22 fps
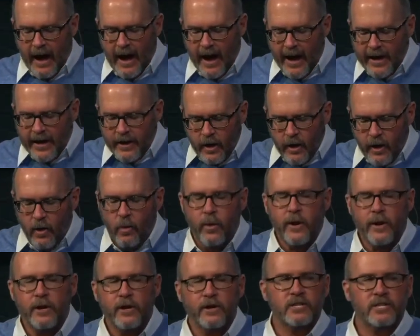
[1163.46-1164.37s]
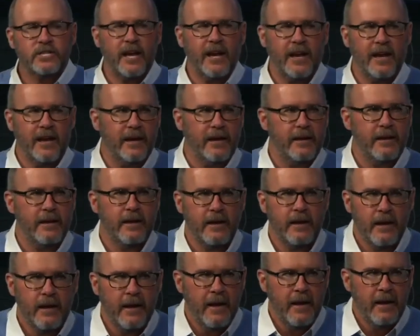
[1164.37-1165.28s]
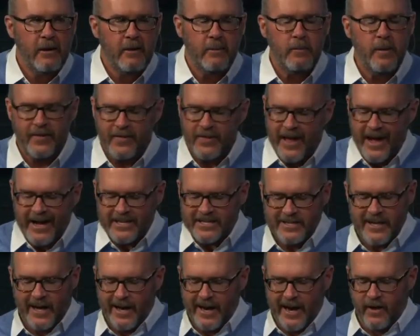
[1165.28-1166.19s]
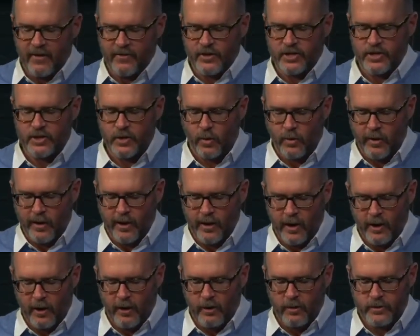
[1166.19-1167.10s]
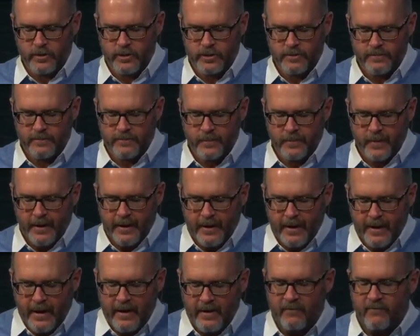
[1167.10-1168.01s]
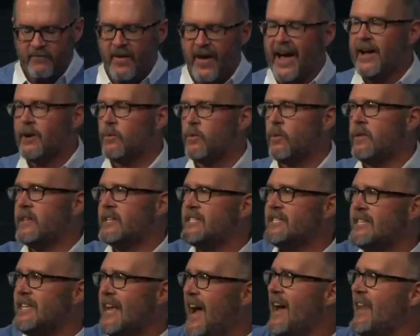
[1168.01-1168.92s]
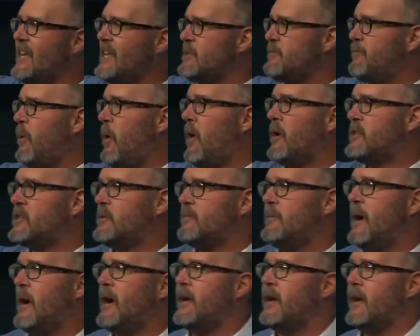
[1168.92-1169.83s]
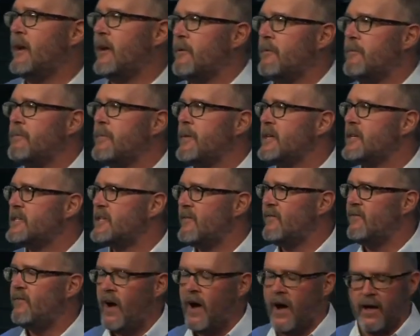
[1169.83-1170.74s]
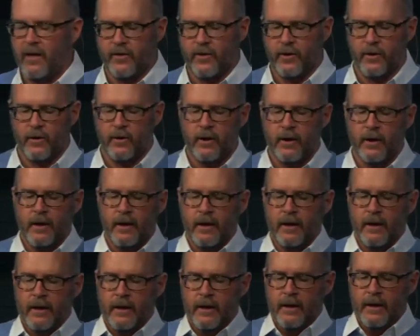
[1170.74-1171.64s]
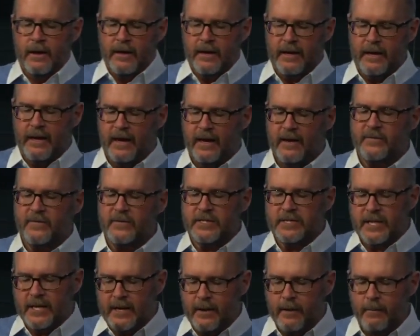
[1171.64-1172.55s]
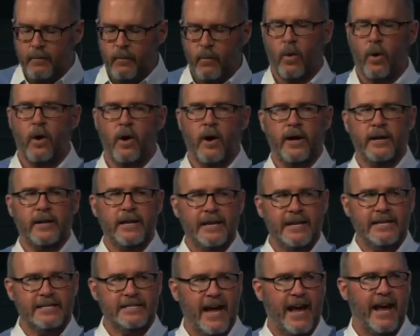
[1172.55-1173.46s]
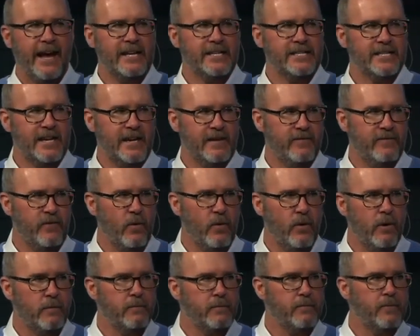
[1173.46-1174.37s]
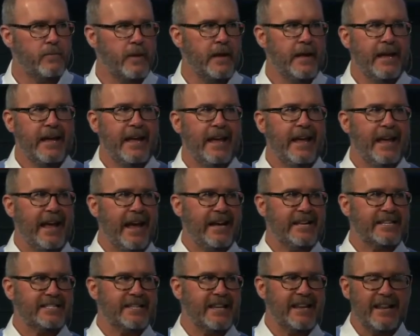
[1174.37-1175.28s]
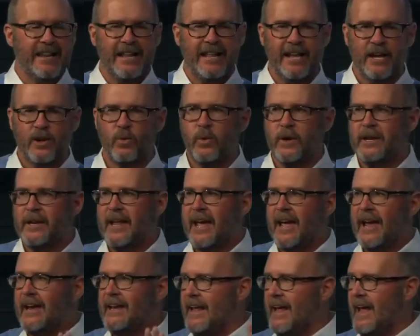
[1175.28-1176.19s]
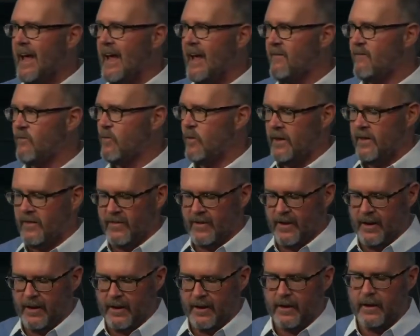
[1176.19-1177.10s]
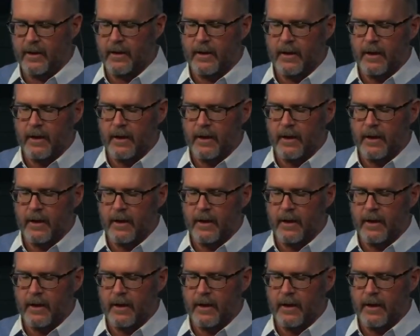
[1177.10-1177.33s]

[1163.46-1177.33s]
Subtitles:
I know what you're saying, but that's not how the story goes. In fact, one of the saddest parts about here is the father gives him what he's asking for. He has to liquidate everything.